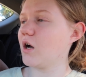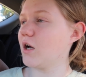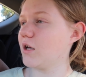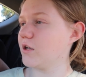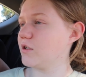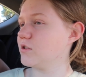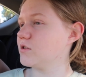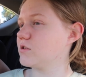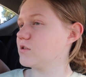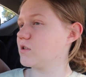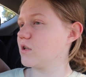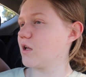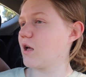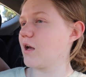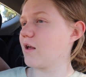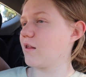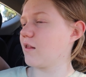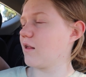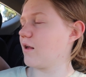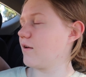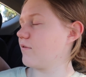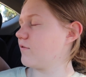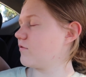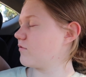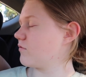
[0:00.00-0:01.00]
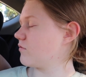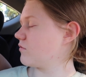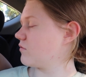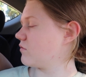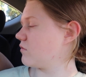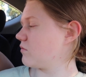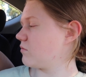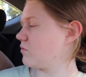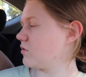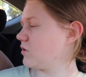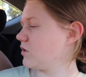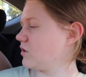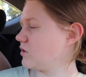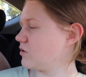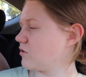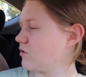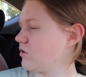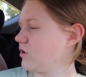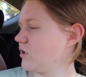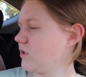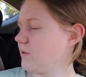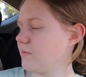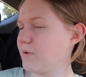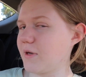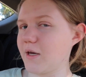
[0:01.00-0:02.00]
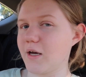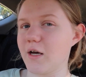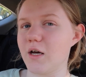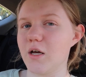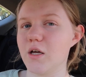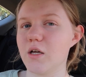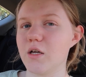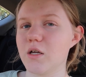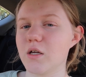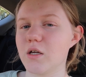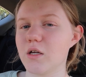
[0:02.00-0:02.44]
Are you still? I love. What are you talking about?